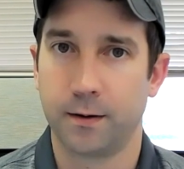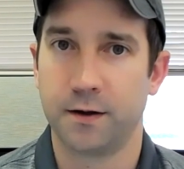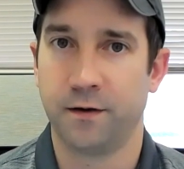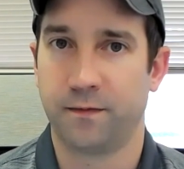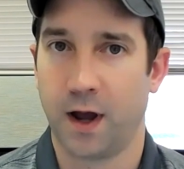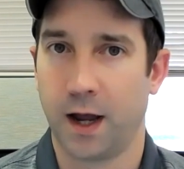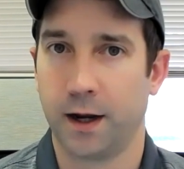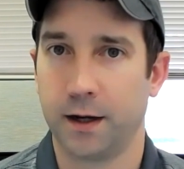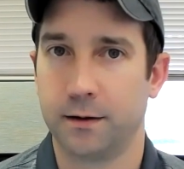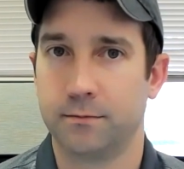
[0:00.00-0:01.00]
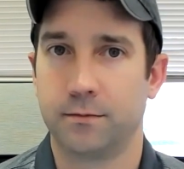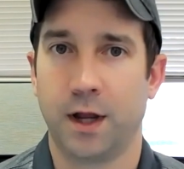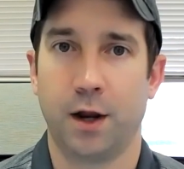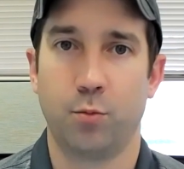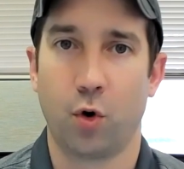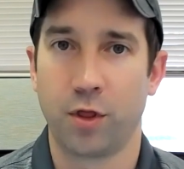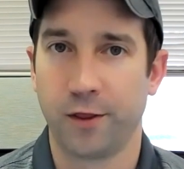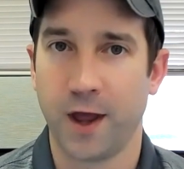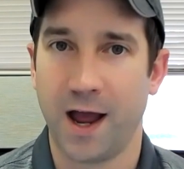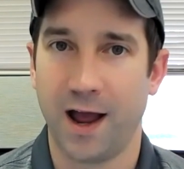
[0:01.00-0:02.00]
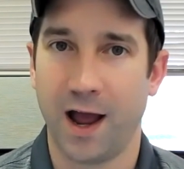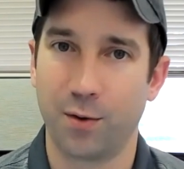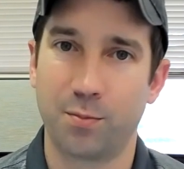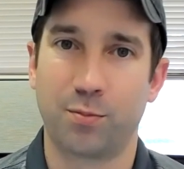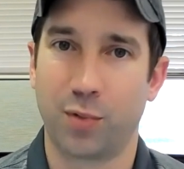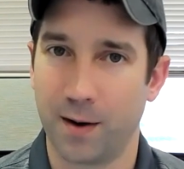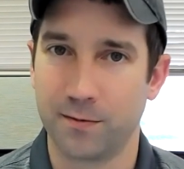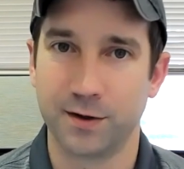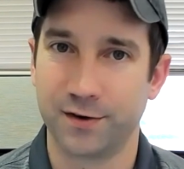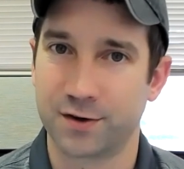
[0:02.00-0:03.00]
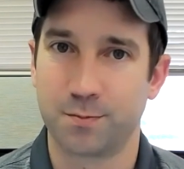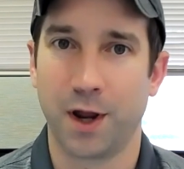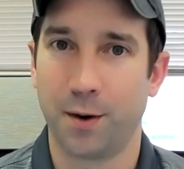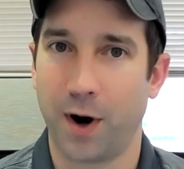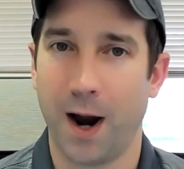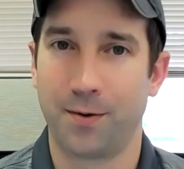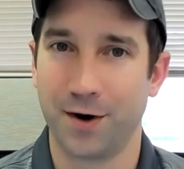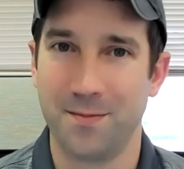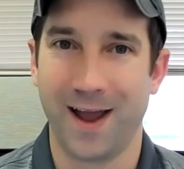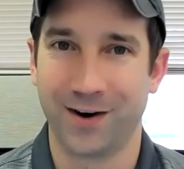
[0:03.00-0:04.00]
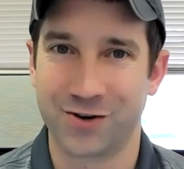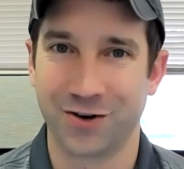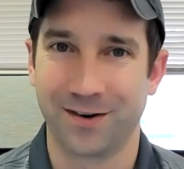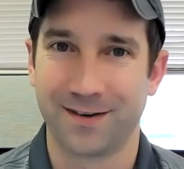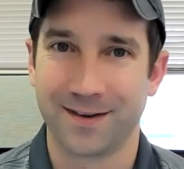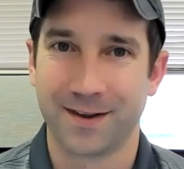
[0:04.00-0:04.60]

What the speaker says: If I had more than that, I would probably just pay a property manager.